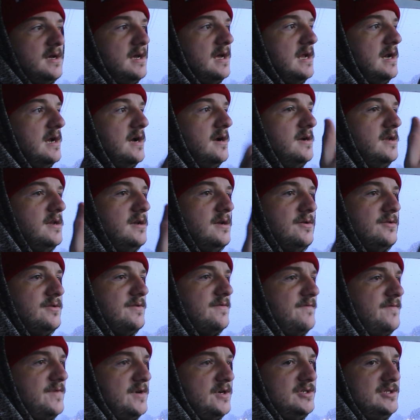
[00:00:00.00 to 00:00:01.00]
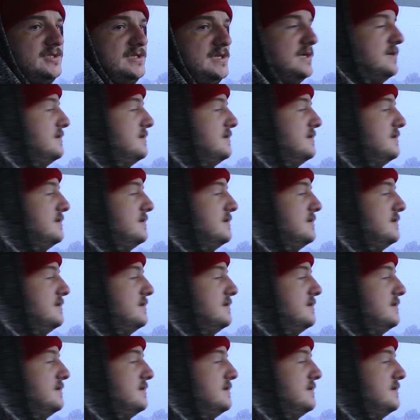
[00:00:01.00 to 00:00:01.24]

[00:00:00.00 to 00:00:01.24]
And I already know what the first